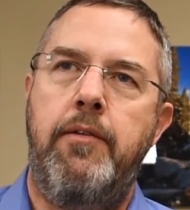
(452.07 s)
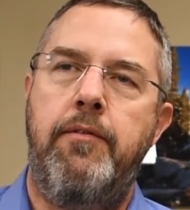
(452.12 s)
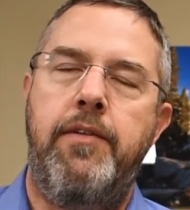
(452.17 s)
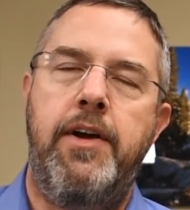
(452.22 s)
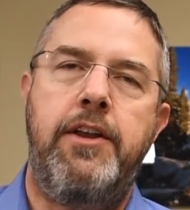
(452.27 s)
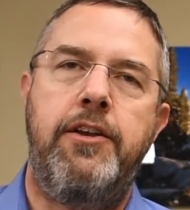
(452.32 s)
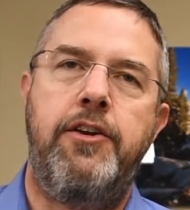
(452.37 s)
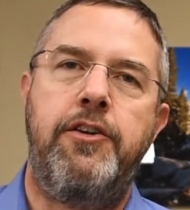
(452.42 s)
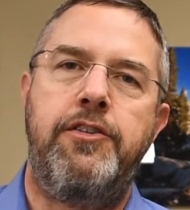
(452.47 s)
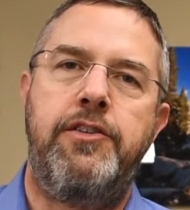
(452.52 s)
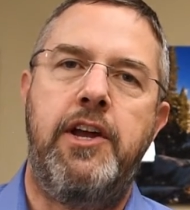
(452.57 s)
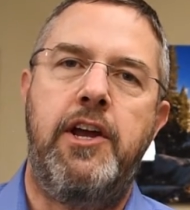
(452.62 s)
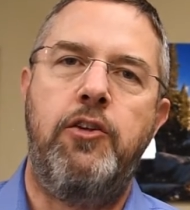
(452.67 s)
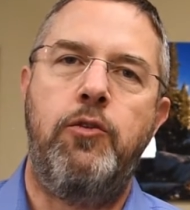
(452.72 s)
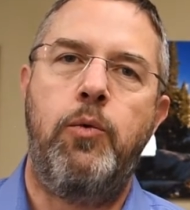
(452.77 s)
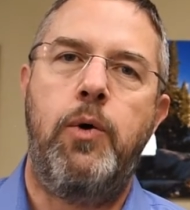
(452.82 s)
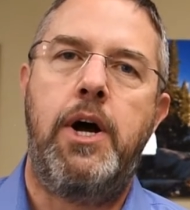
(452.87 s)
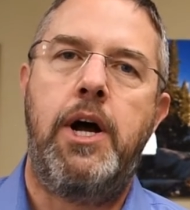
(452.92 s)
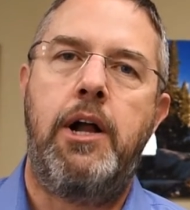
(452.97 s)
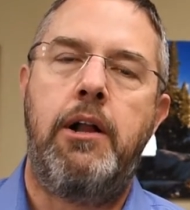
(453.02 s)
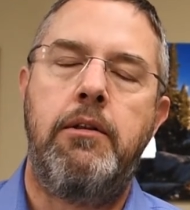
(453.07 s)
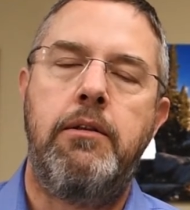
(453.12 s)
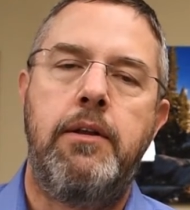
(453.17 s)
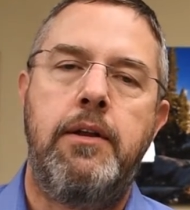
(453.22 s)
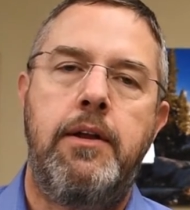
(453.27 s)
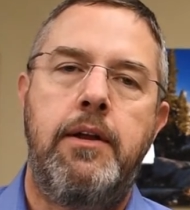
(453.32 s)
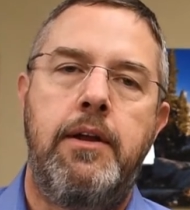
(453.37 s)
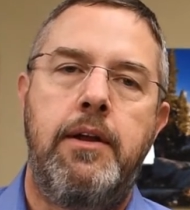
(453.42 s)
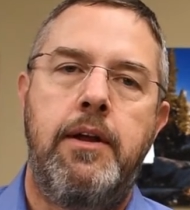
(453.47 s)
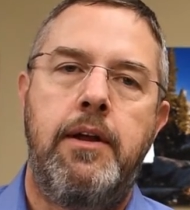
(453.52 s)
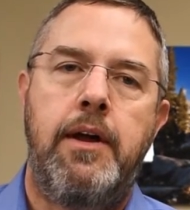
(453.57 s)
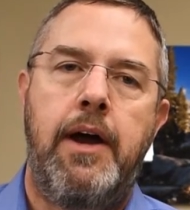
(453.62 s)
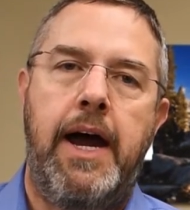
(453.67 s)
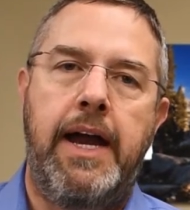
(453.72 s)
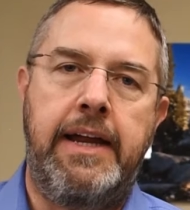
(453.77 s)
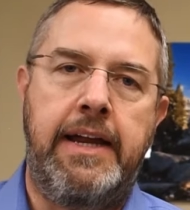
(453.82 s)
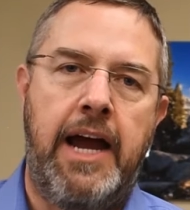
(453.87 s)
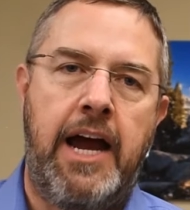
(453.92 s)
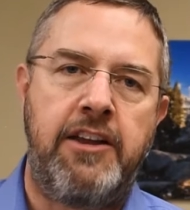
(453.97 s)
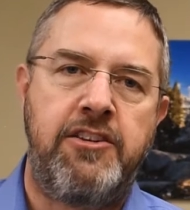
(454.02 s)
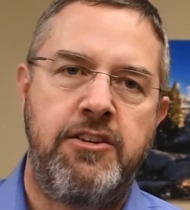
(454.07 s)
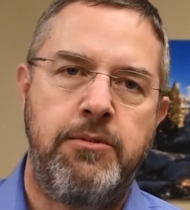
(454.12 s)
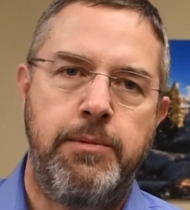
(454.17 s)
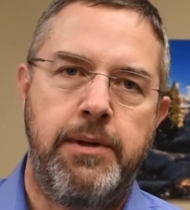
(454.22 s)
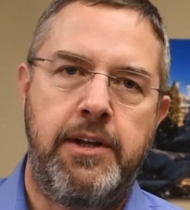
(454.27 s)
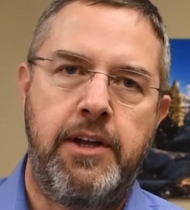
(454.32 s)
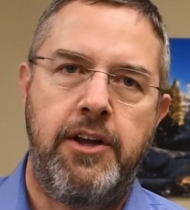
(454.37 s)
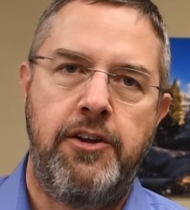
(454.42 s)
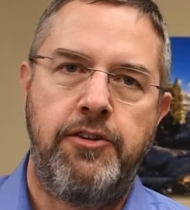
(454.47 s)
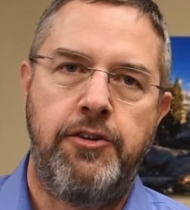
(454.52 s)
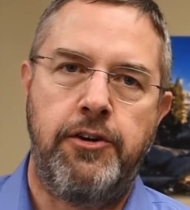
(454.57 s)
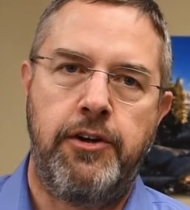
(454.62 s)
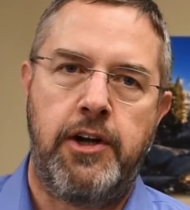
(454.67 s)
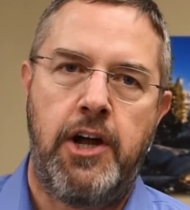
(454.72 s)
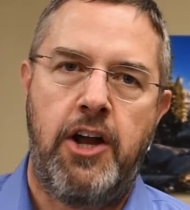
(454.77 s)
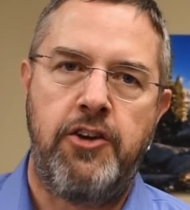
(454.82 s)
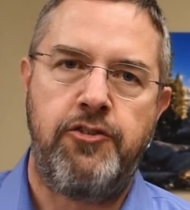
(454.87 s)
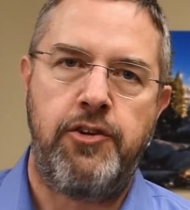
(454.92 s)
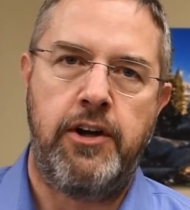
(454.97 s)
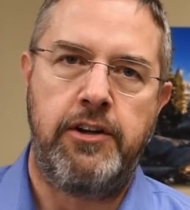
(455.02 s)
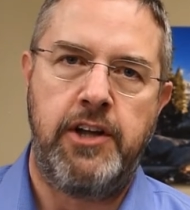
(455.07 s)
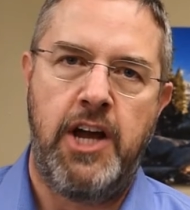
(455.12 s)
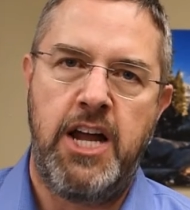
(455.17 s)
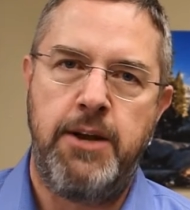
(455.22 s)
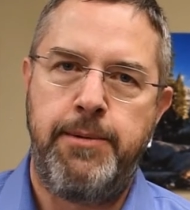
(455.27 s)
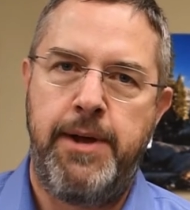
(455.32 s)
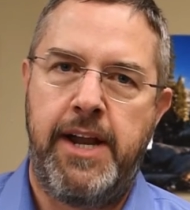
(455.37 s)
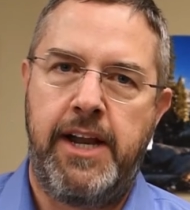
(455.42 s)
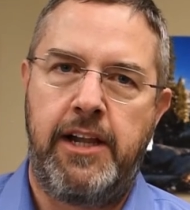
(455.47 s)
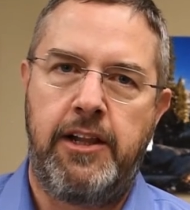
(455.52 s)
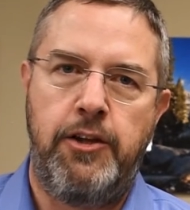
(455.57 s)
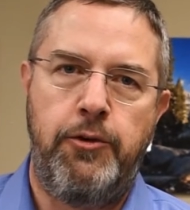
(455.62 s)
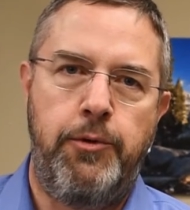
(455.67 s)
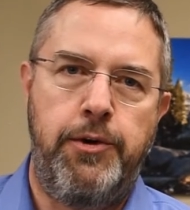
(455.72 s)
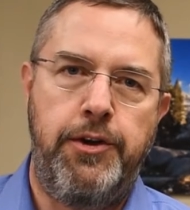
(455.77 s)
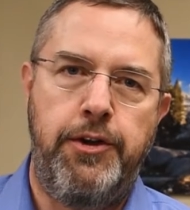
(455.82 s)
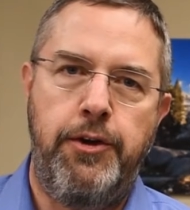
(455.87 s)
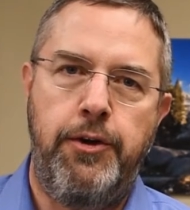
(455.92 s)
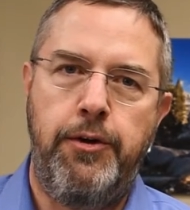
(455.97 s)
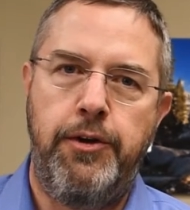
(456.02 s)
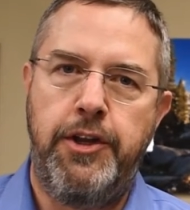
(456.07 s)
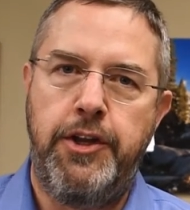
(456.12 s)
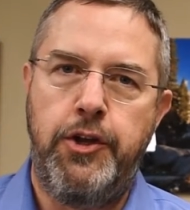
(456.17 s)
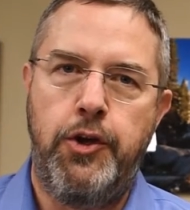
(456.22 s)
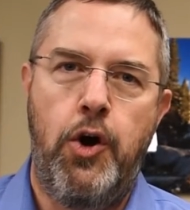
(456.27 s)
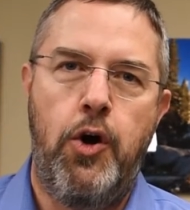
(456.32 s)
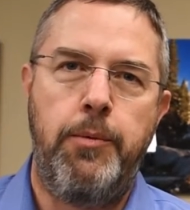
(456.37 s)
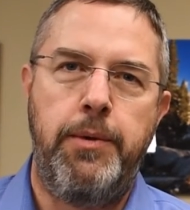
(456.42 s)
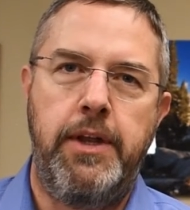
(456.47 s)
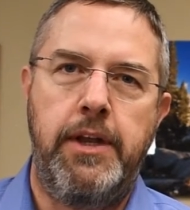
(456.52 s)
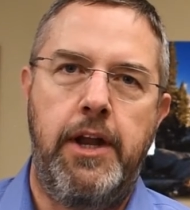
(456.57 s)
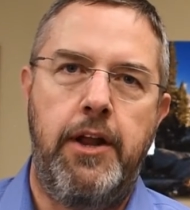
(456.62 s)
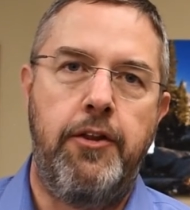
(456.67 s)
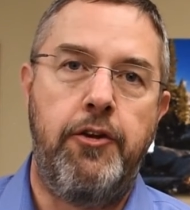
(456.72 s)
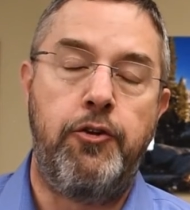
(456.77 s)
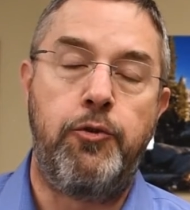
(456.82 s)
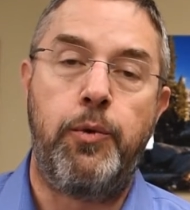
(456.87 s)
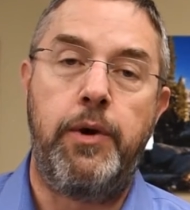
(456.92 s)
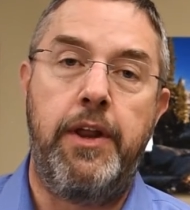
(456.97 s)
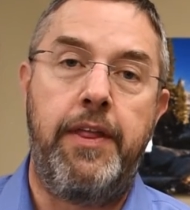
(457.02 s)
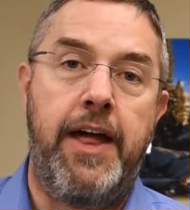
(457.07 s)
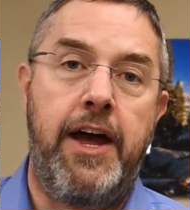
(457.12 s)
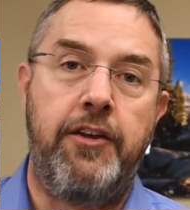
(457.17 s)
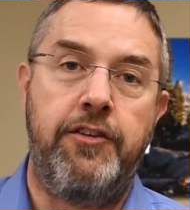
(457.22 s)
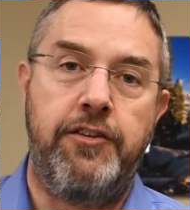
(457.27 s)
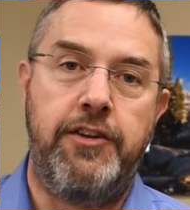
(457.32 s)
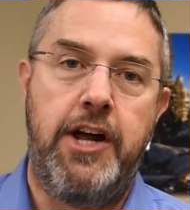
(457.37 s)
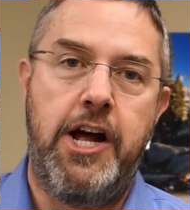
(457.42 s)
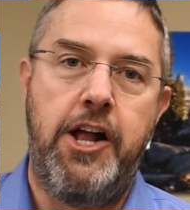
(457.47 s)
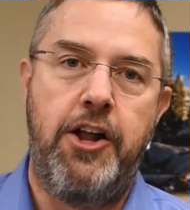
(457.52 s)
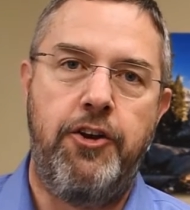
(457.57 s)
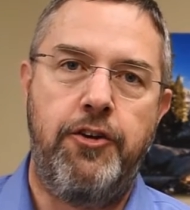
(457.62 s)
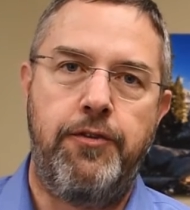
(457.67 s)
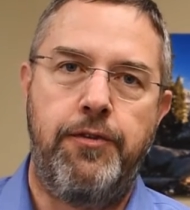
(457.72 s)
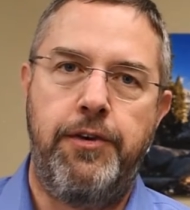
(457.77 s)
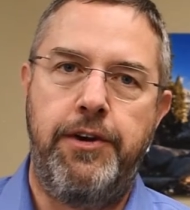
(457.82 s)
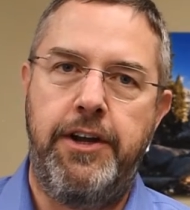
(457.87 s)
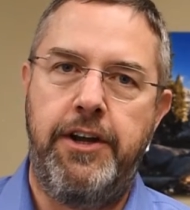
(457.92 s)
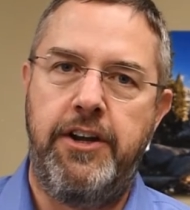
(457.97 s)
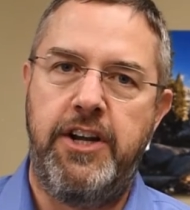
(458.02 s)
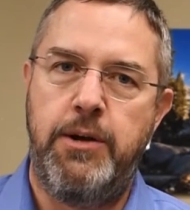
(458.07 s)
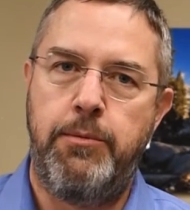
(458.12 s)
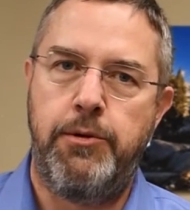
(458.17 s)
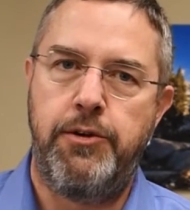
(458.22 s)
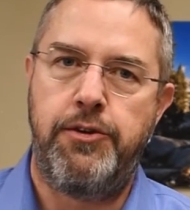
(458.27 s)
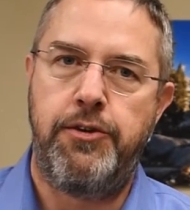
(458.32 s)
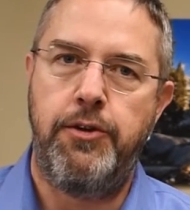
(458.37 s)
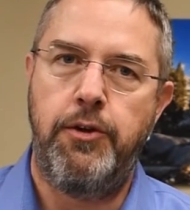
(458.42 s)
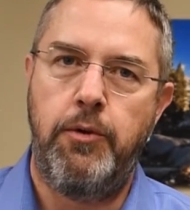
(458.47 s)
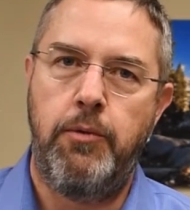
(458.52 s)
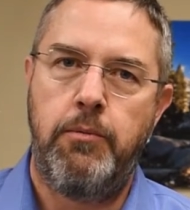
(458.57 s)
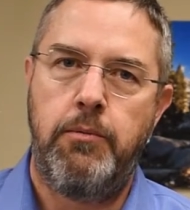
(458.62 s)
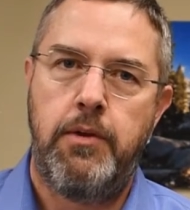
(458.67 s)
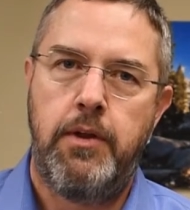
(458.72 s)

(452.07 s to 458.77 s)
vendor says, well, I got you because your contract automatically renewed and you owe me another $20,000 for year number 2.